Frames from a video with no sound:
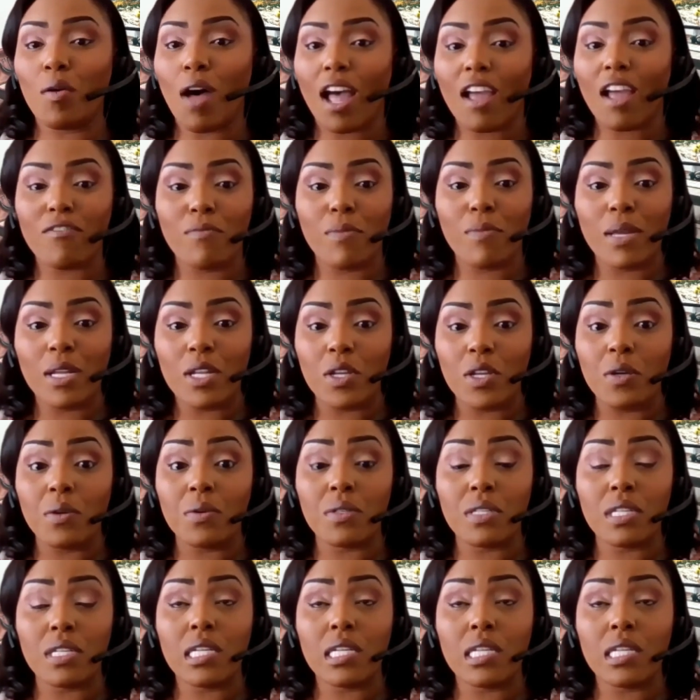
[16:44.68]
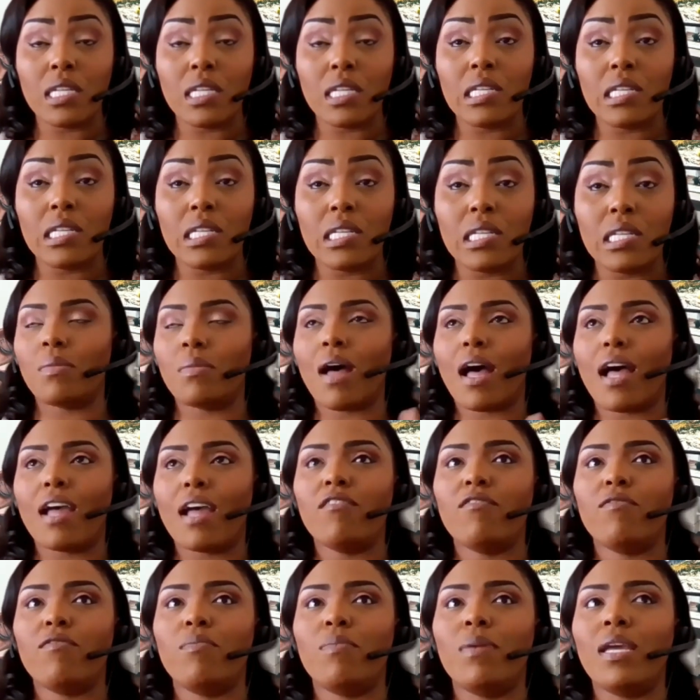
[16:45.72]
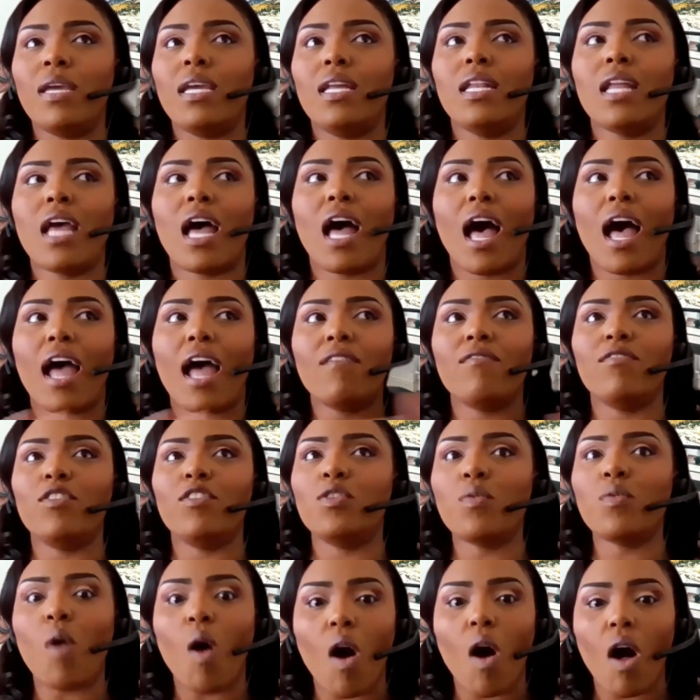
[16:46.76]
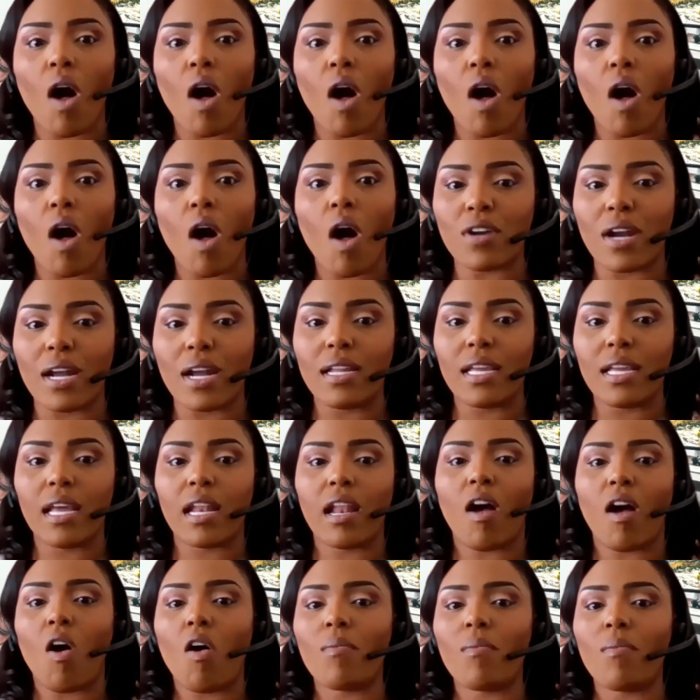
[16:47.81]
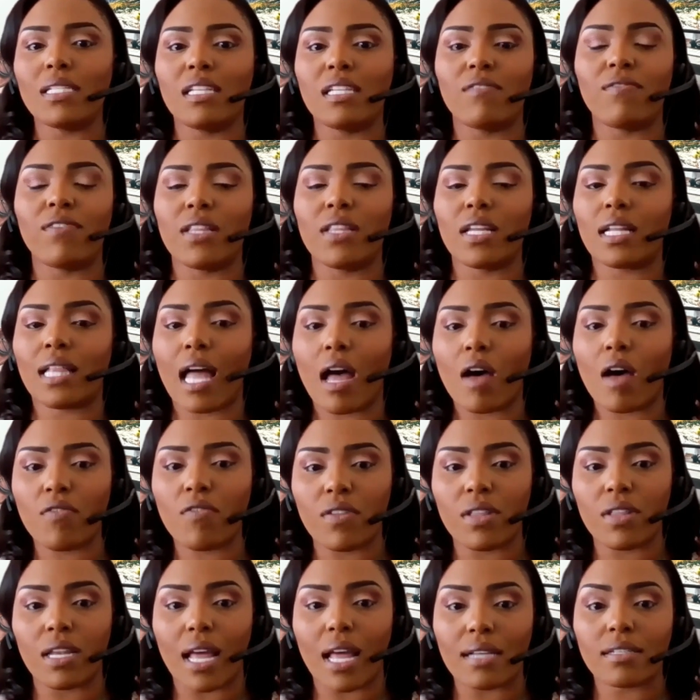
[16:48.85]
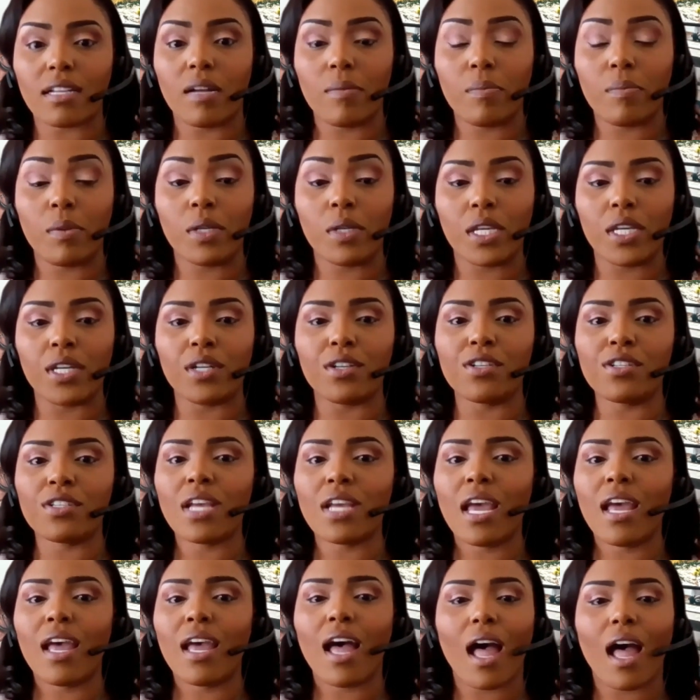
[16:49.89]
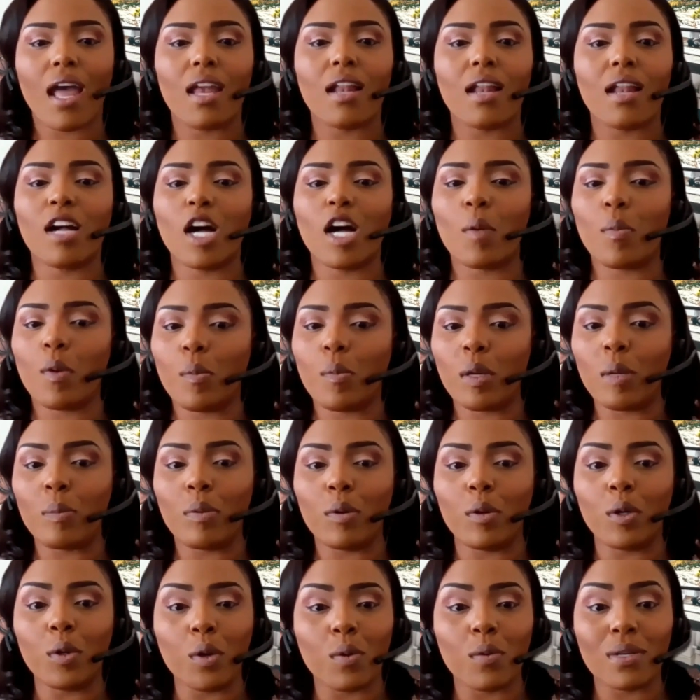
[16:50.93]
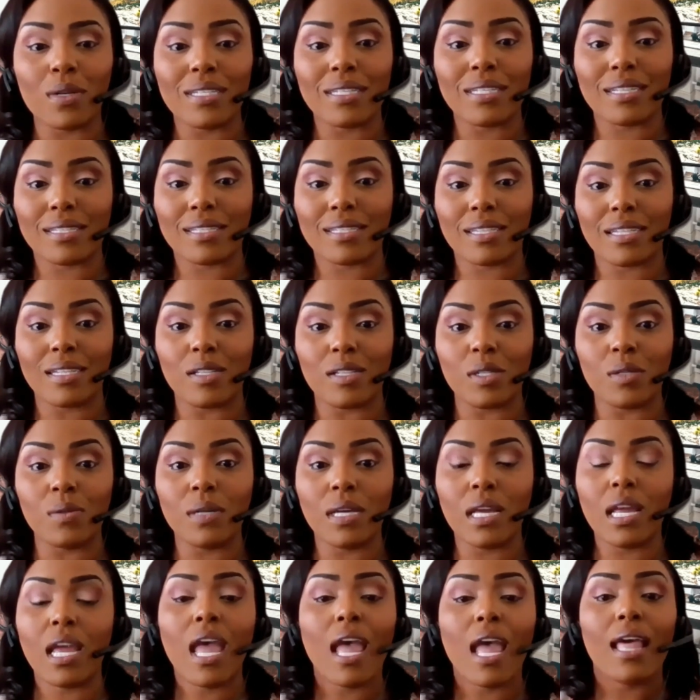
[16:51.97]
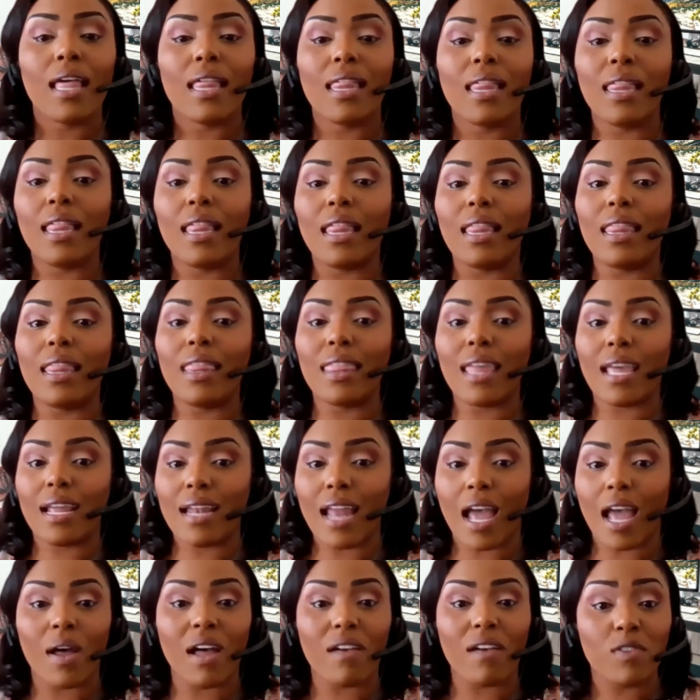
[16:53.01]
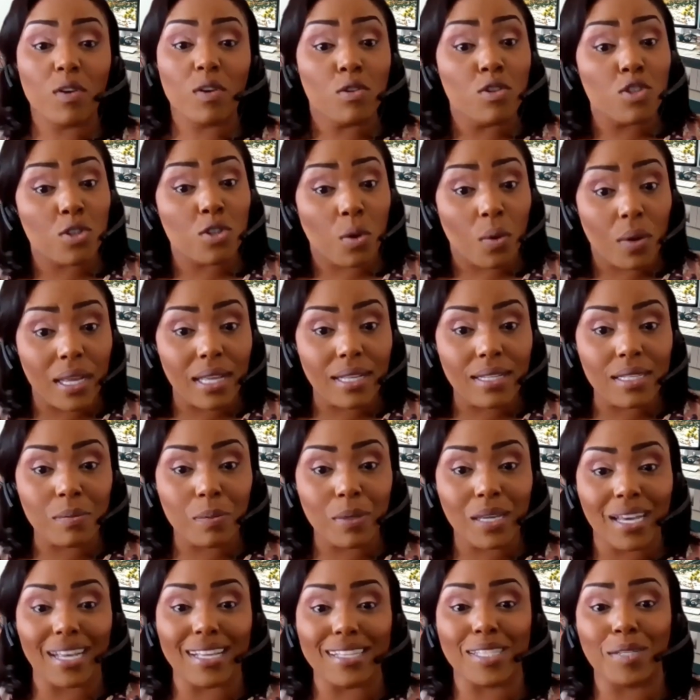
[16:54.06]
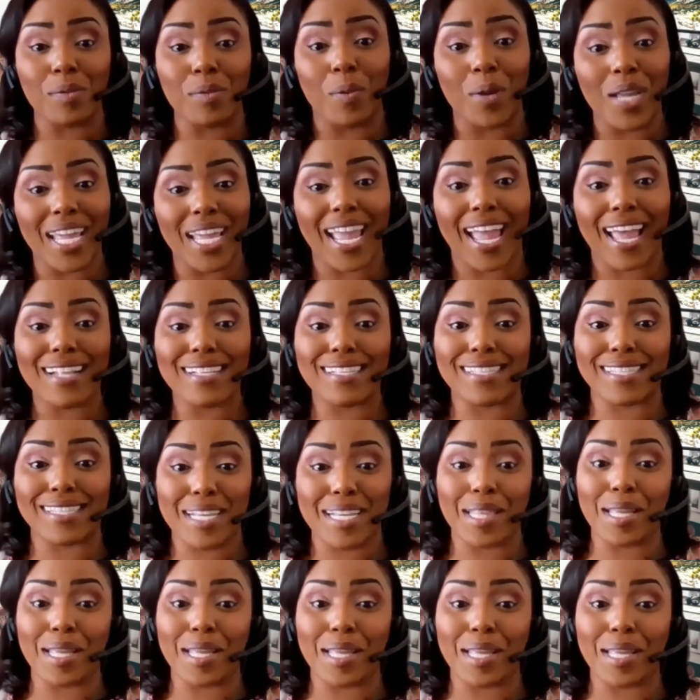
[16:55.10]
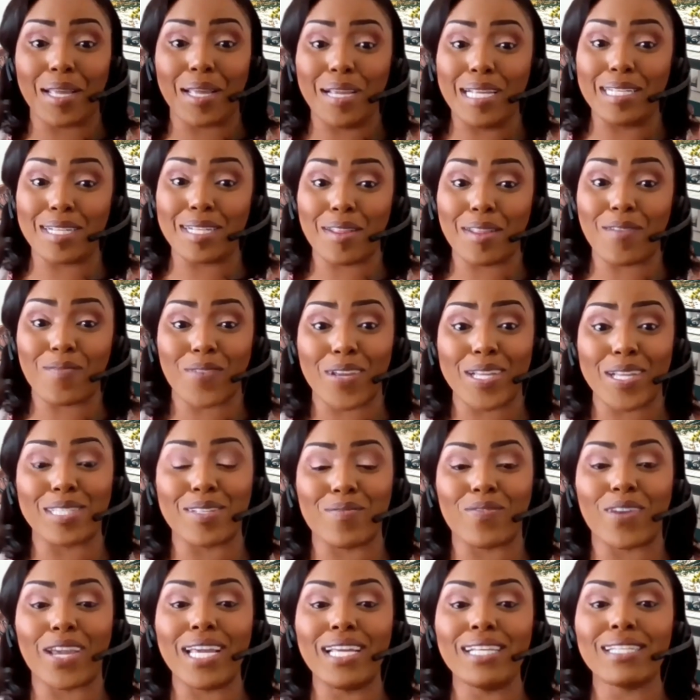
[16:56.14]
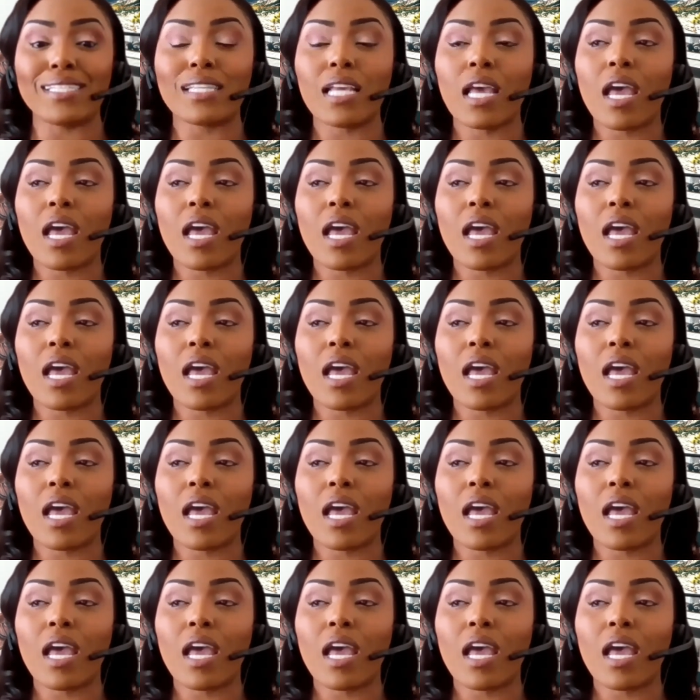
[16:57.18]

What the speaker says: I've been using Zoom. I've been trying to get all my stuff in the cloud for the last couple of years. I had a couple people who were resistant to it. They now have no choice because we can't see each other face to face.